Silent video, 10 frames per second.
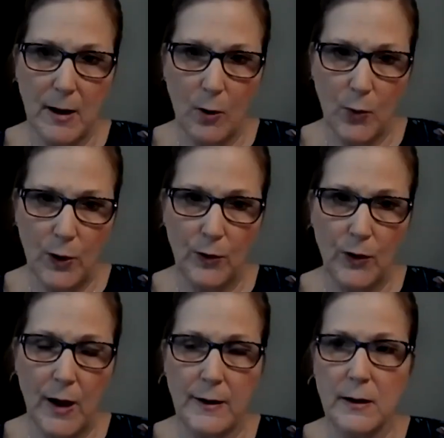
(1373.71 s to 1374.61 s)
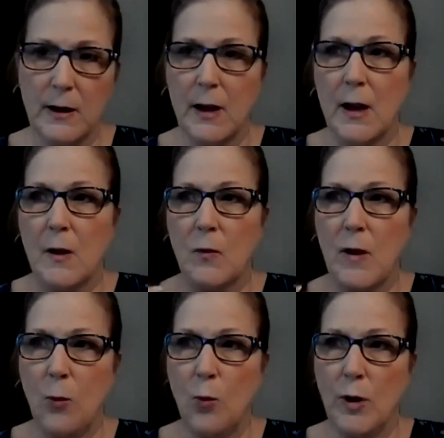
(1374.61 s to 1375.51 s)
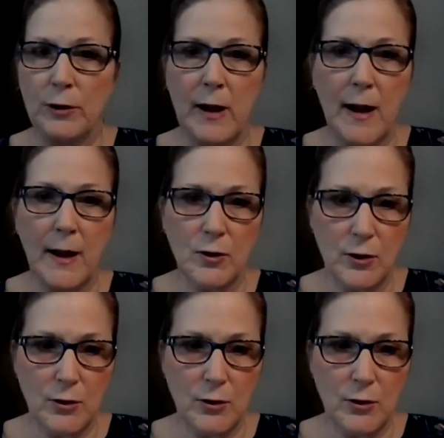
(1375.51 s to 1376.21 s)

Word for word: out there that that will not